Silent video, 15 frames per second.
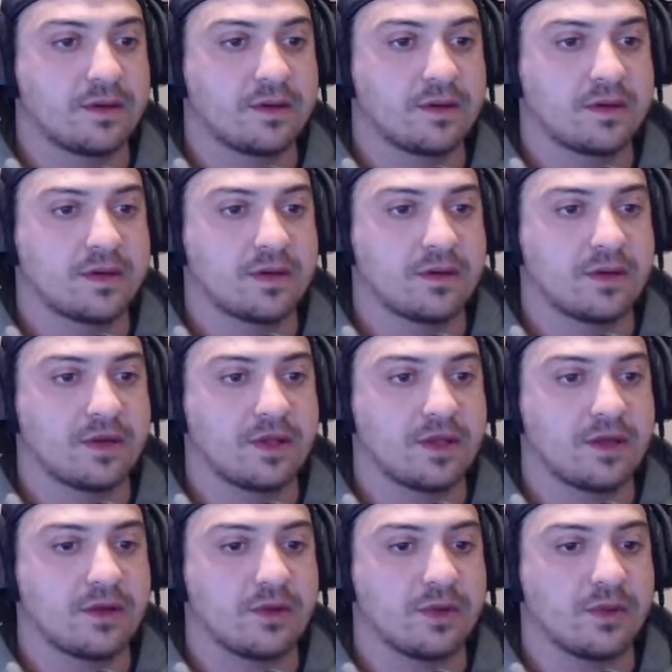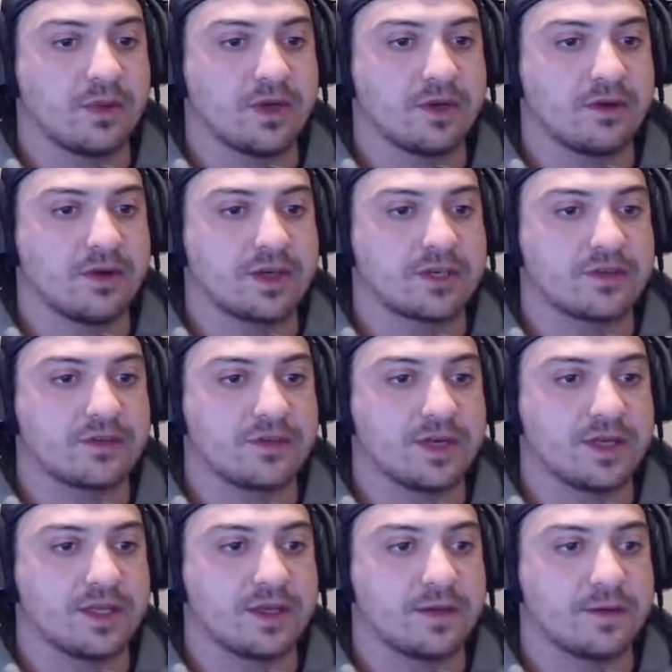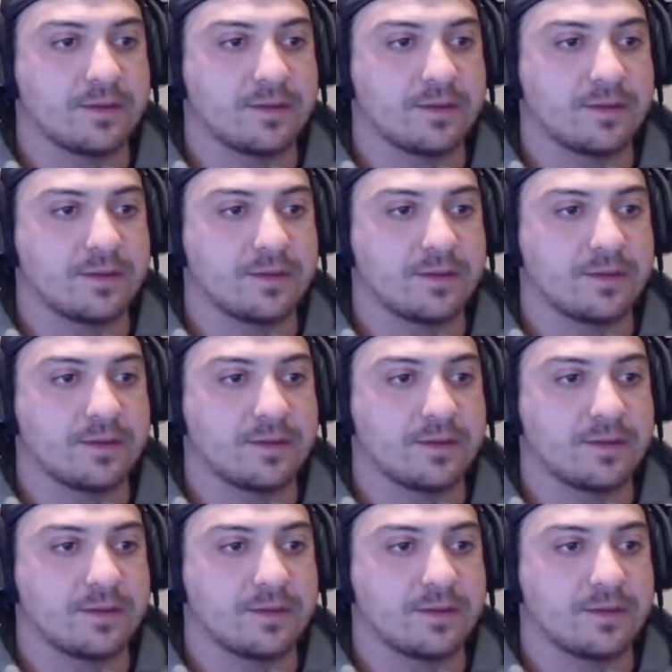I think we're only going in one direction, really.